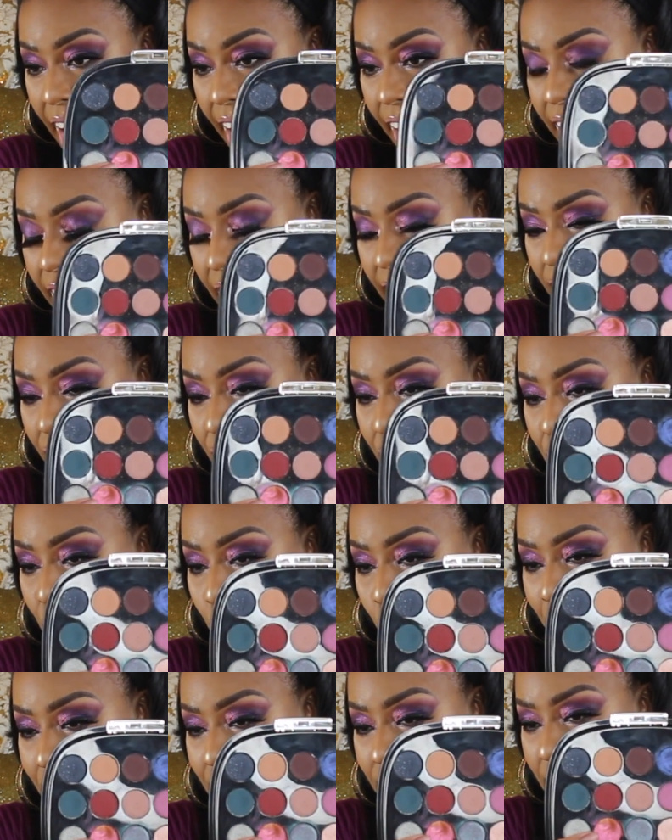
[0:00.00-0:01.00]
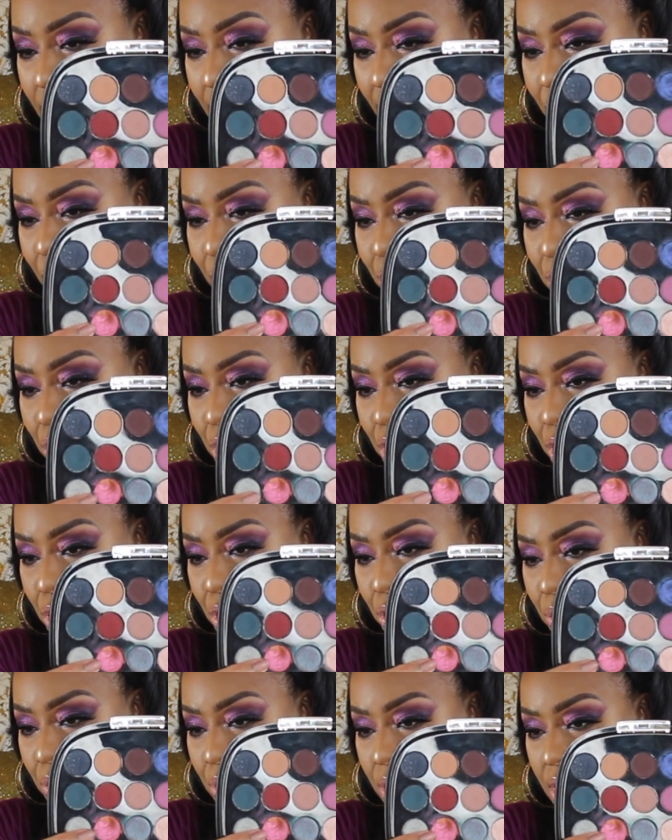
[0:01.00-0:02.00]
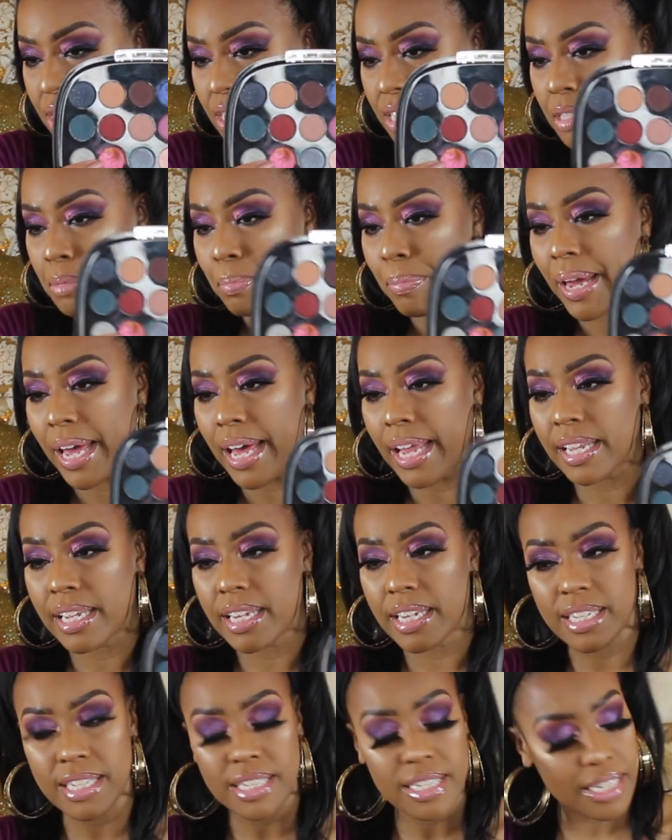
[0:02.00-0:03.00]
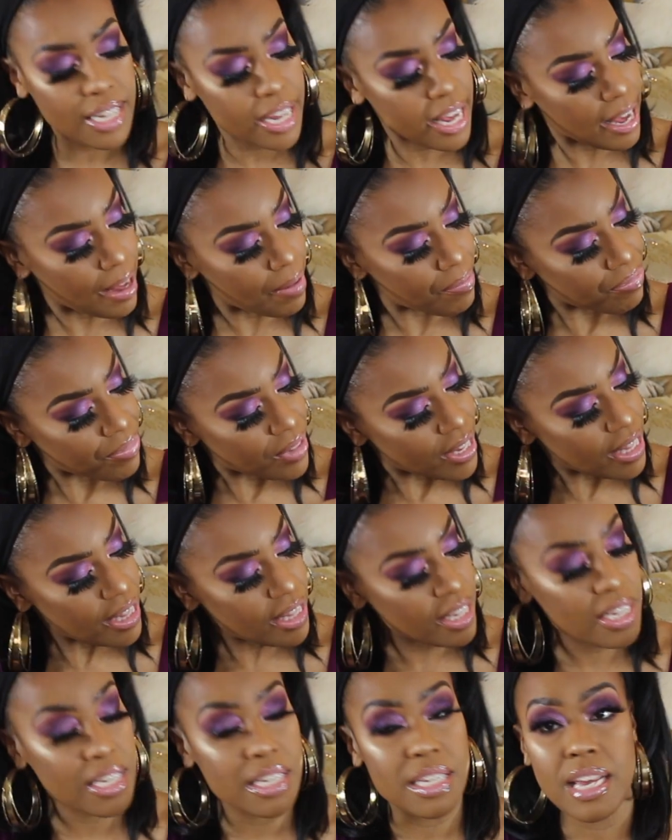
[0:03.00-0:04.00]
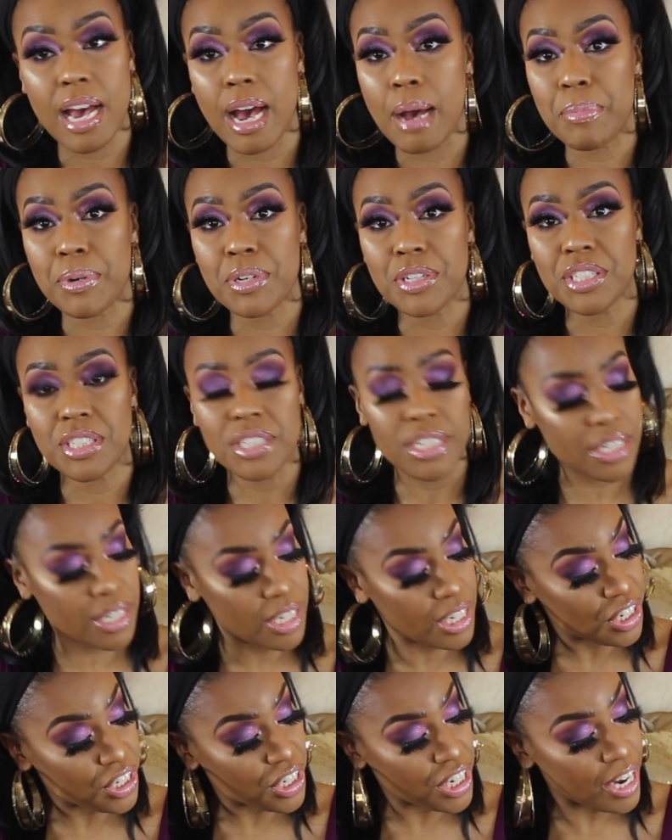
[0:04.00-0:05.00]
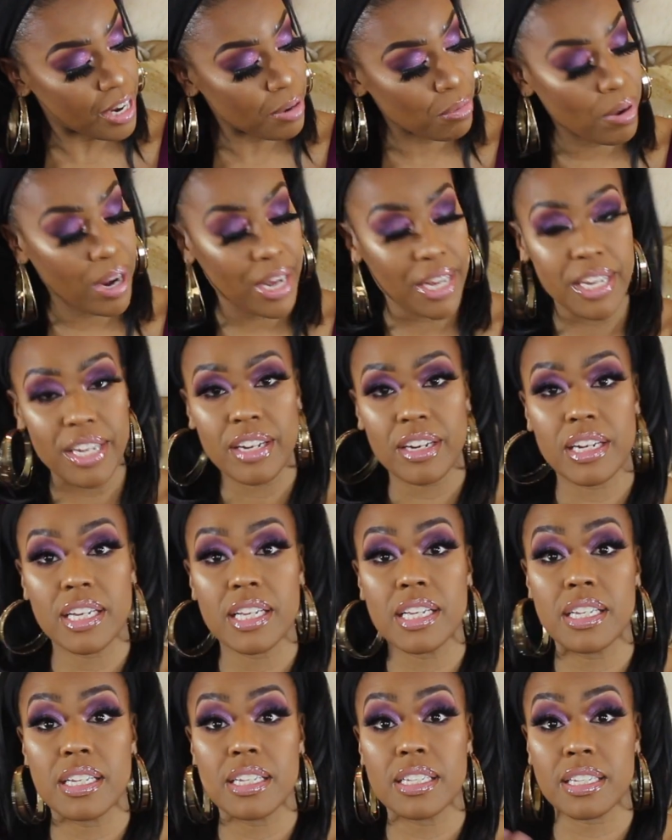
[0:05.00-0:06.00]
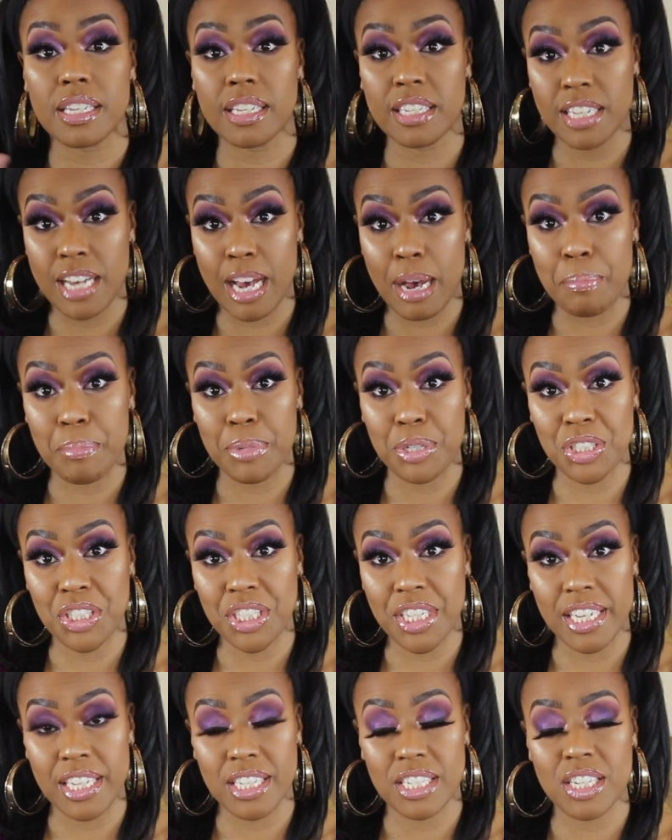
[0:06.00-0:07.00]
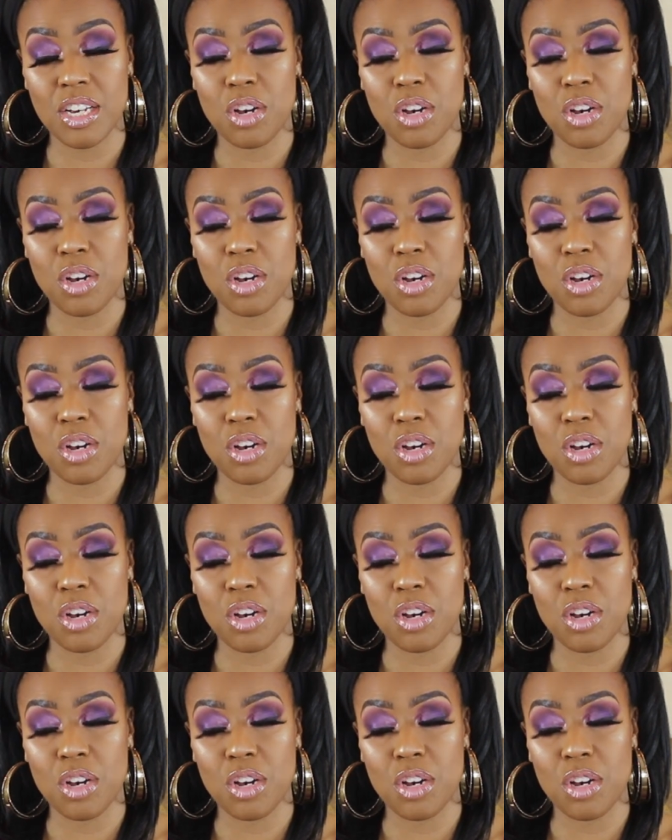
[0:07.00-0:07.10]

And the way that I used to use this palette is that this topper, sh this shade right here is a topper shade.